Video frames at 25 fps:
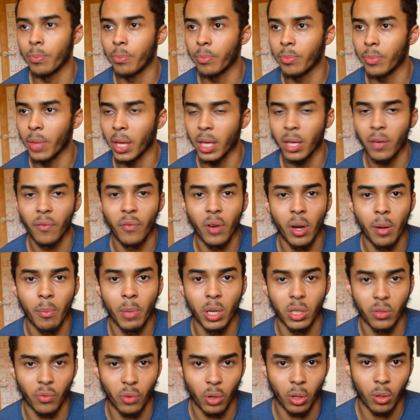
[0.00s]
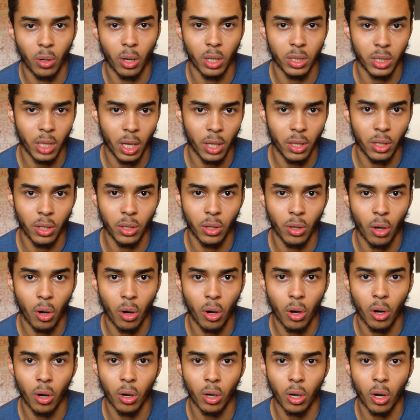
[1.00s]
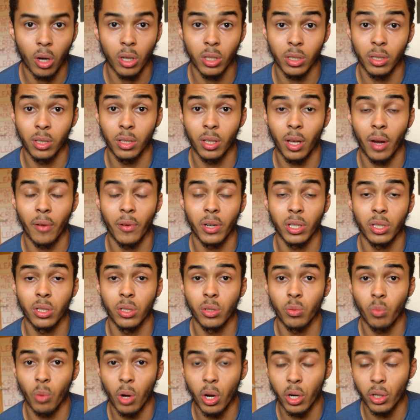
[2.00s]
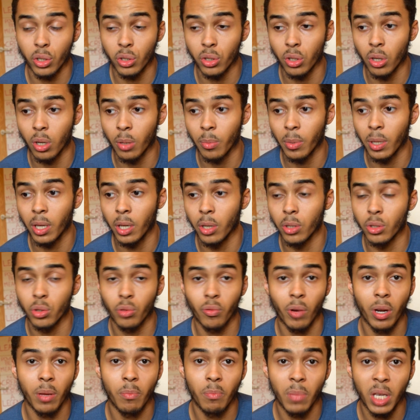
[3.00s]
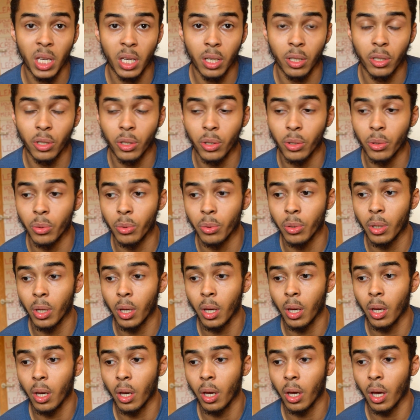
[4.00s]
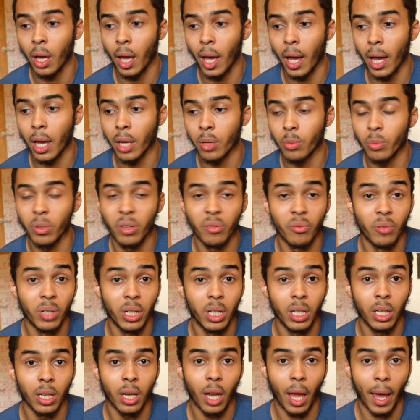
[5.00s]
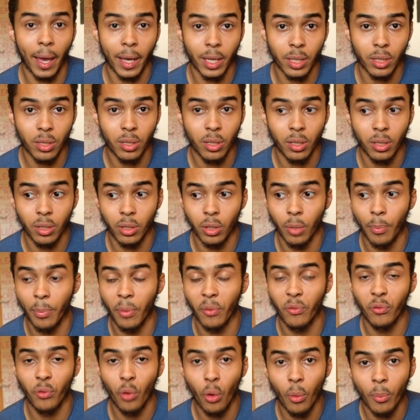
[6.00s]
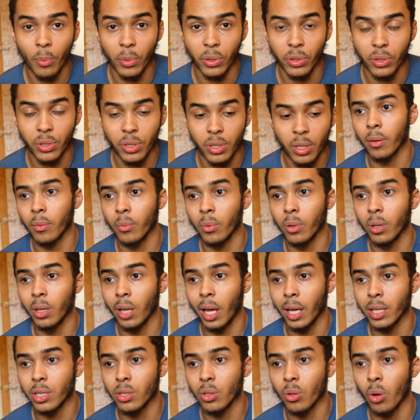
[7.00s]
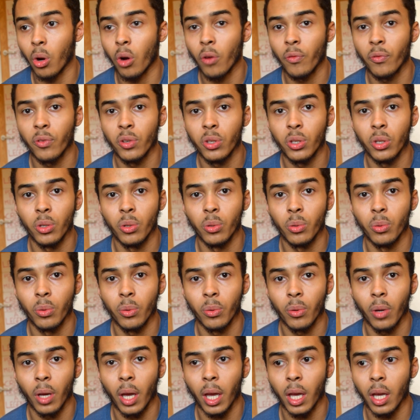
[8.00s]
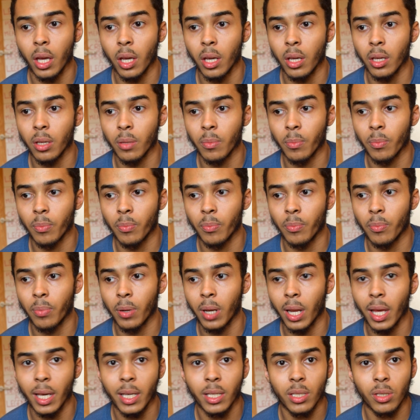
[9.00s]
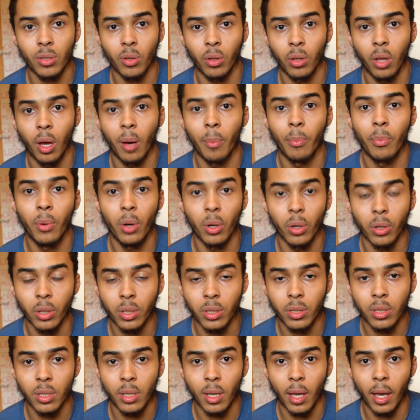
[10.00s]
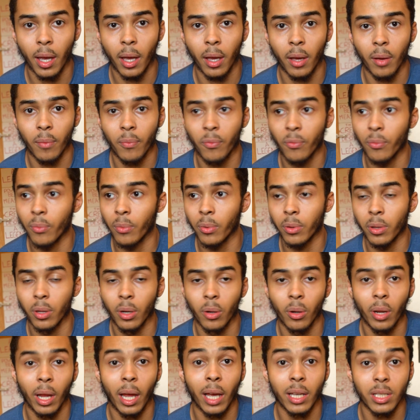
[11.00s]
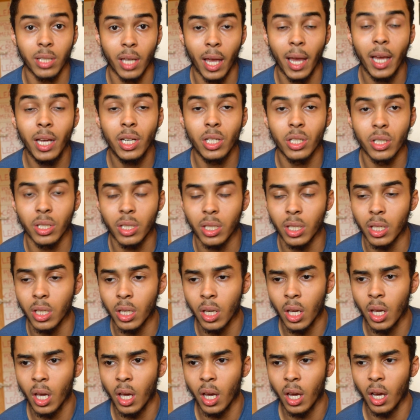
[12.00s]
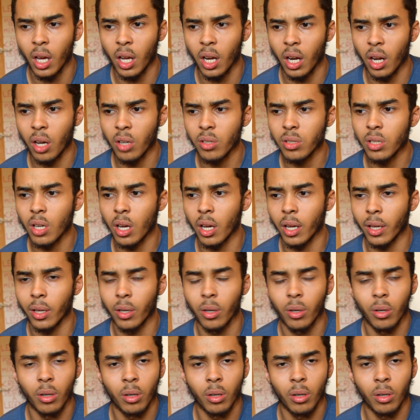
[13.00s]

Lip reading: thank you very much for attending our casting director's workshop. It was great meeting you, and we really liked your performance. We would like to offer you a place on our books, as an agency. And I was like,